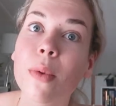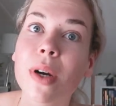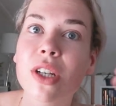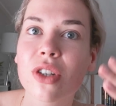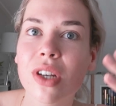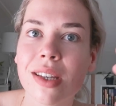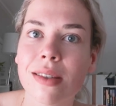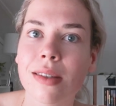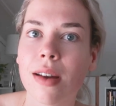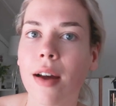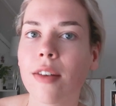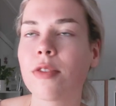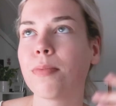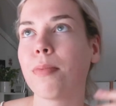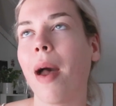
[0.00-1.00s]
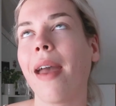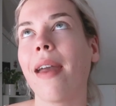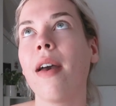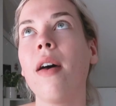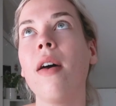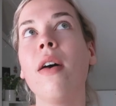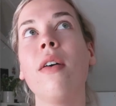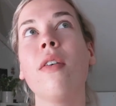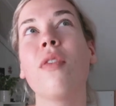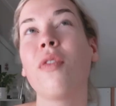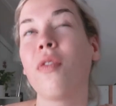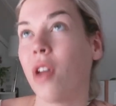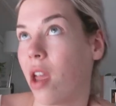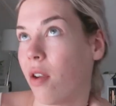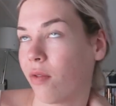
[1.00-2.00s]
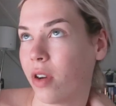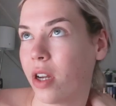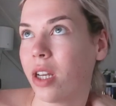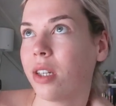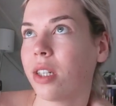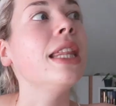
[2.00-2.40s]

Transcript: which is not my favorite.